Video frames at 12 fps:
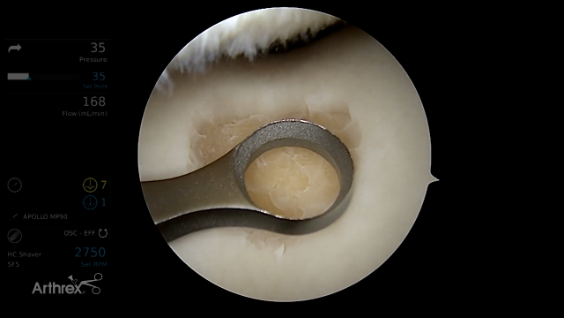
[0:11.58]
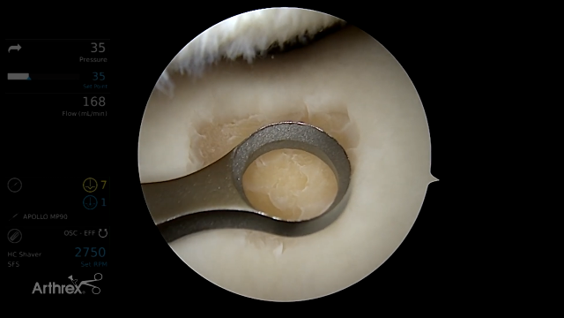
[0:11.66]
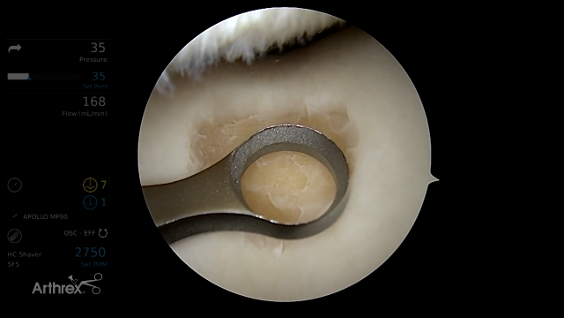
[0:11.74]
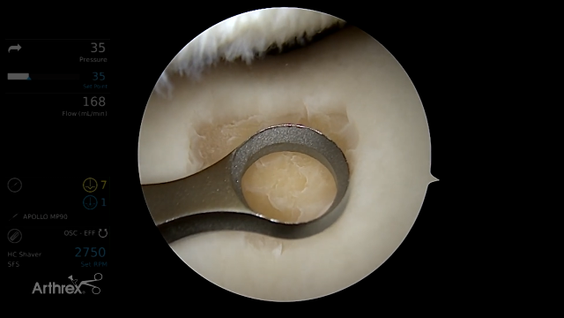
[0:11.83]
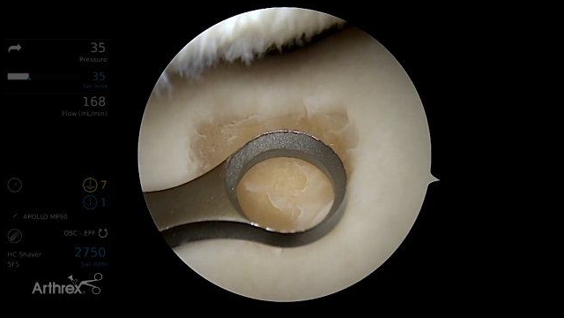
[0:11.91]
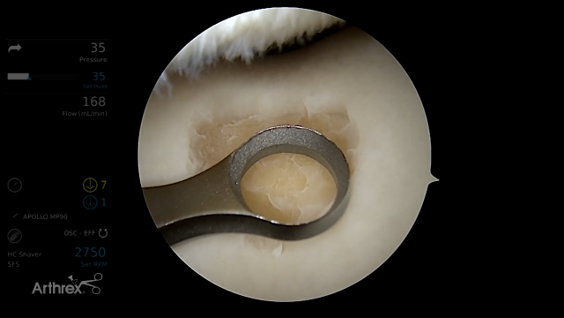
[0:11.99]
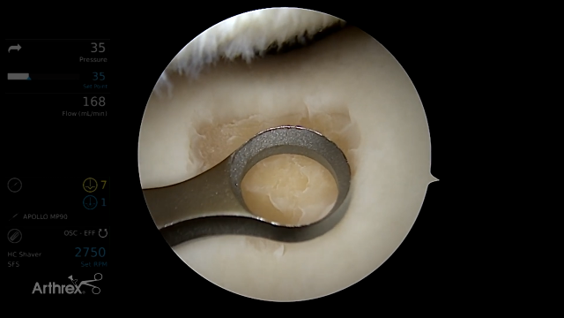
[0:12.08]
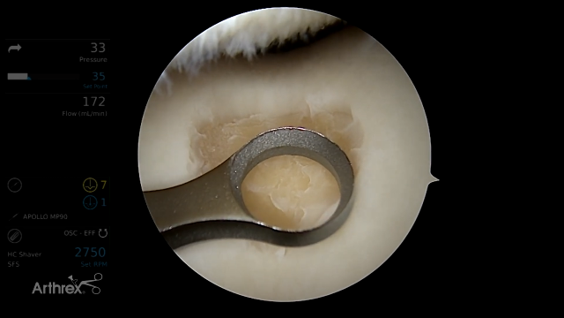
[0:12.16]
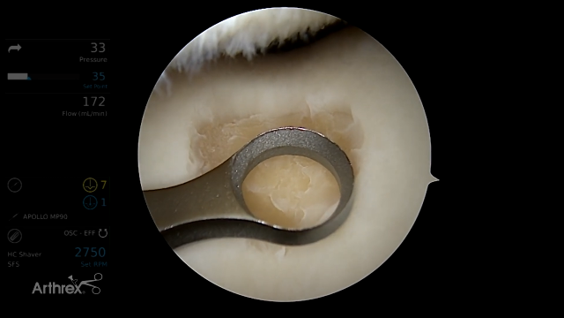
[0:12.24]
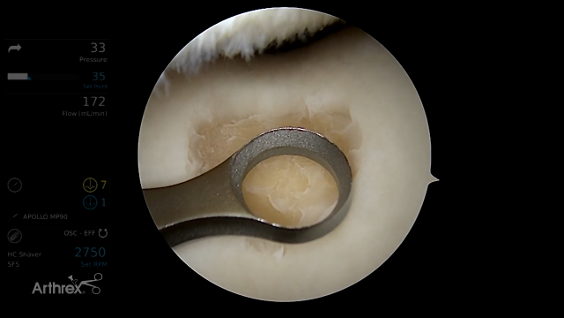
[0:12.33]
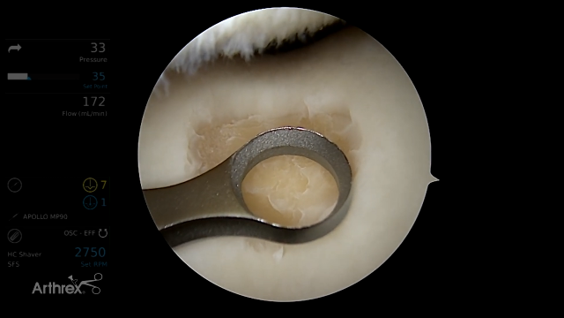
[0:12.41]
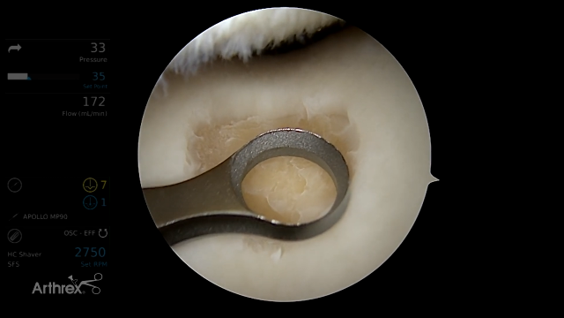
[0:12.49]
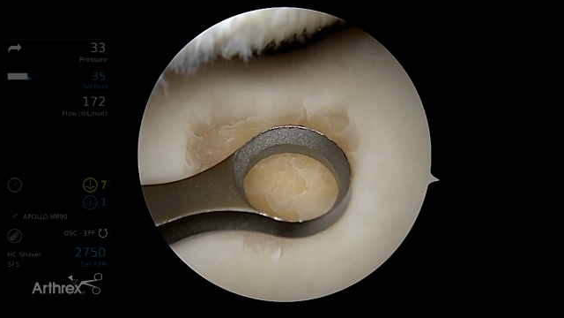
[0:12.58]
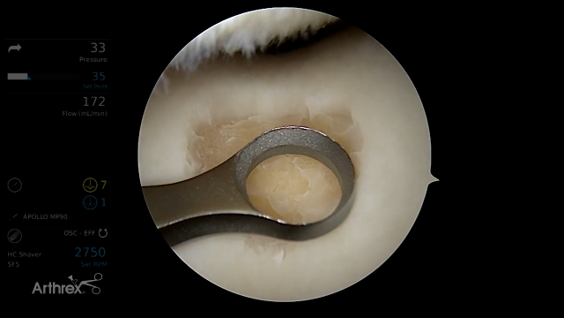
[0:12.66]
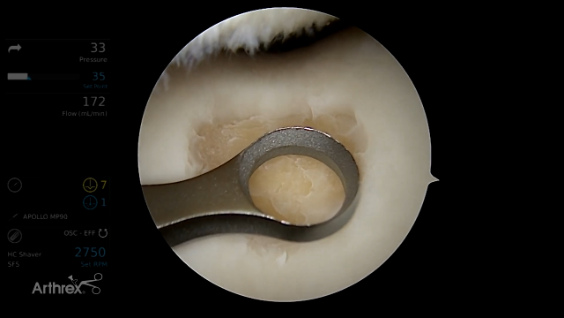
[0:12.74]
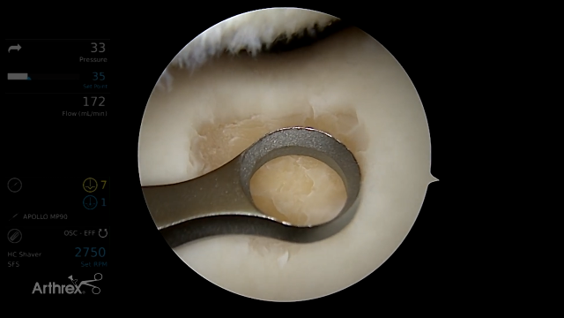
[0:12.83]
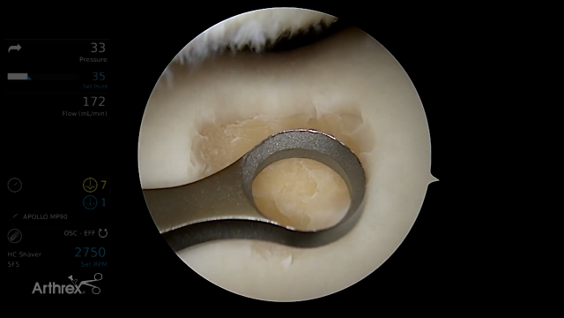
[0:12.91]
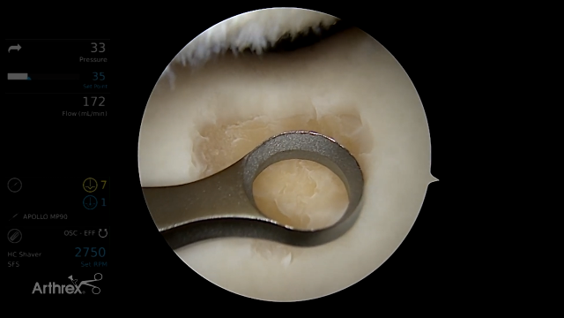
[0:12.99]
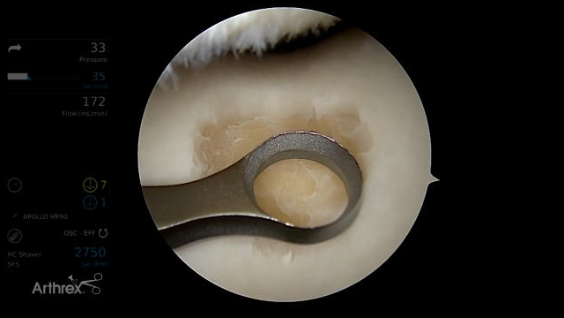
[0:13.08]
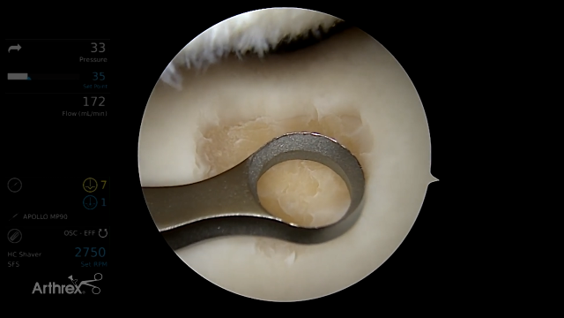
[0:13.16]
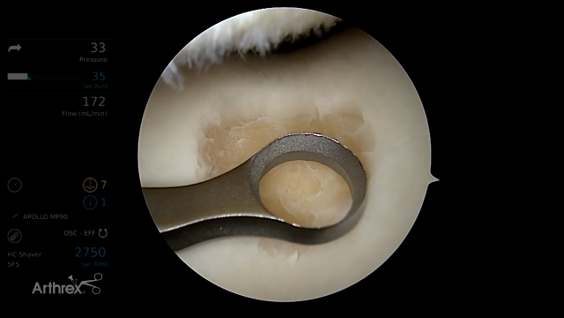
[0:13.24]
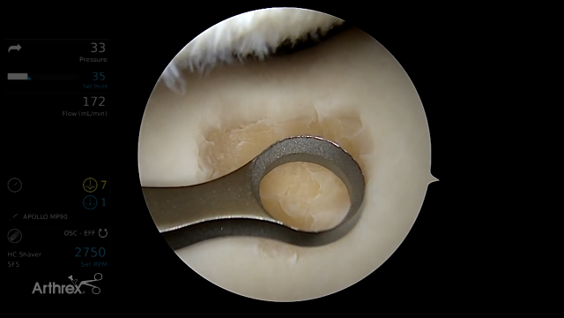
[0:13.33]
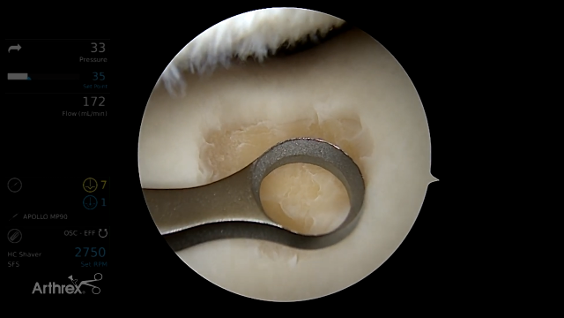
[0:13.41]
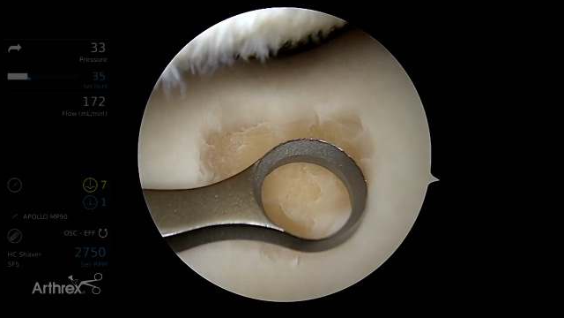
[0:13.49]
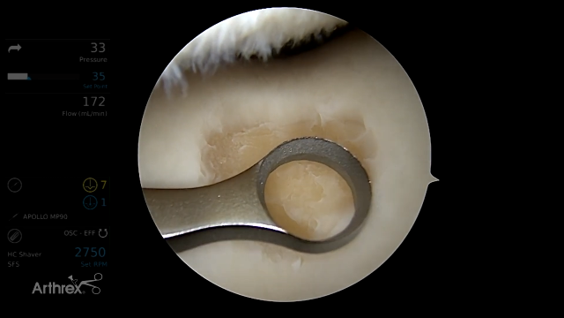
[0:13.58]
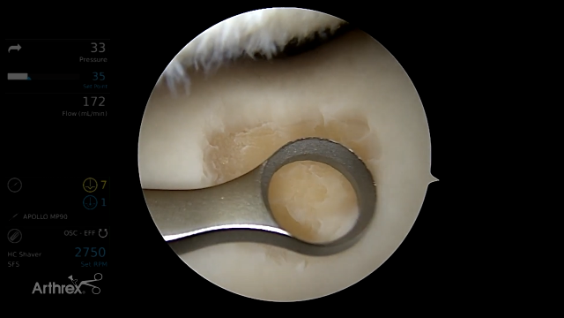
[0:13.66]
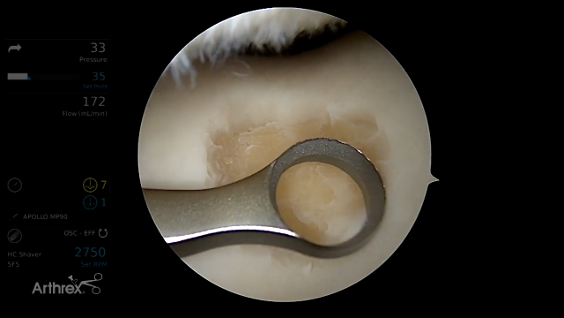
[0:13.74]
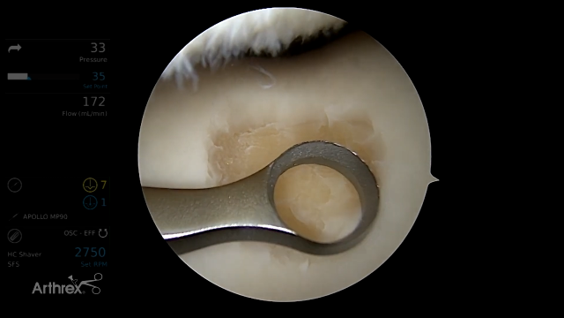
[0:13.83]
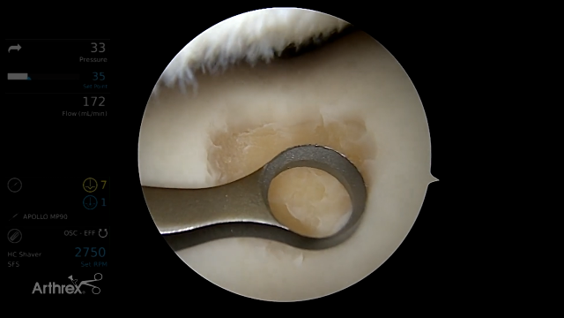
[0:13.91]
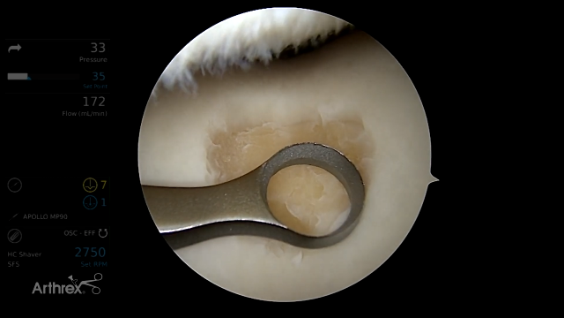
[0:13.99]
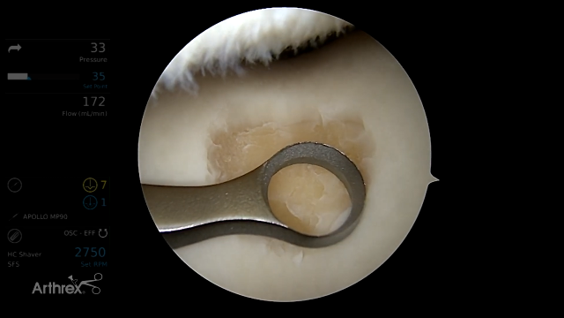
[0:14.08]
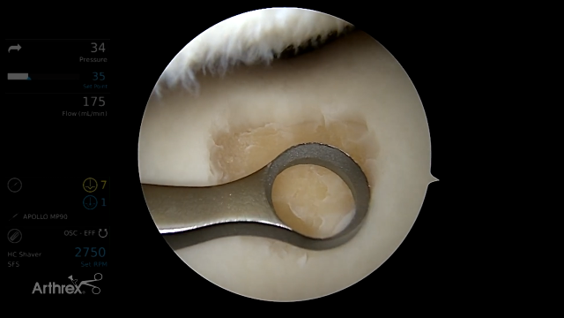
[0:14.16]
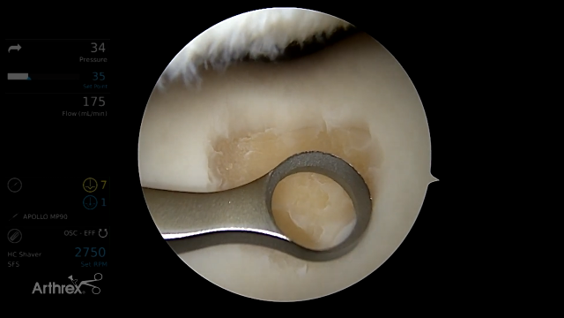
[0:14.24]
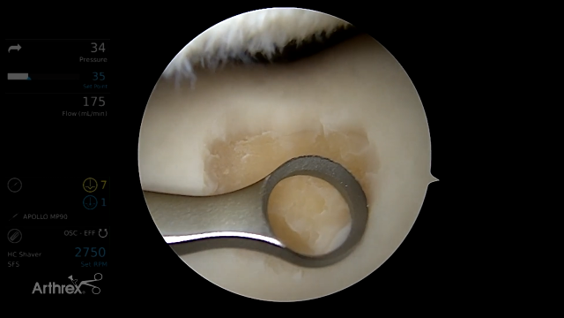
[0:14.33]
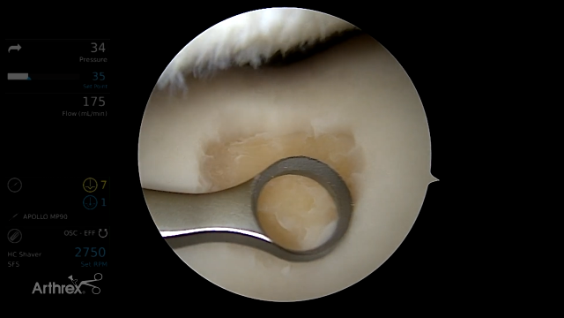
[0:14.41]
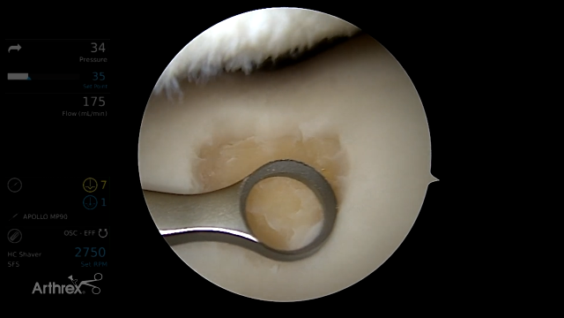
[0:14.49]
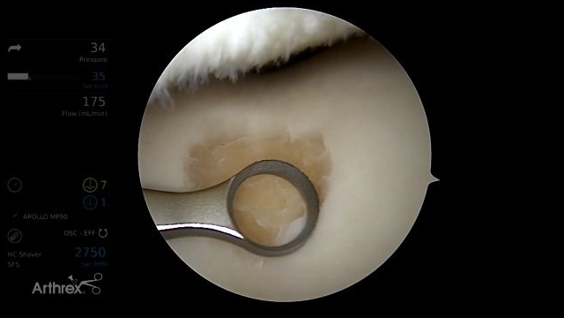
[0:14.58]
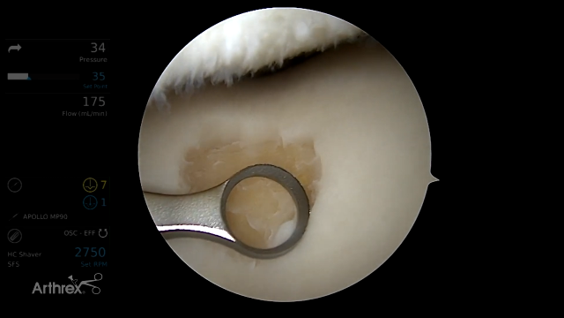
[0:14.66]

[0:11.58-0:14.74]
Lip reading: Nobody's mouth can be seen.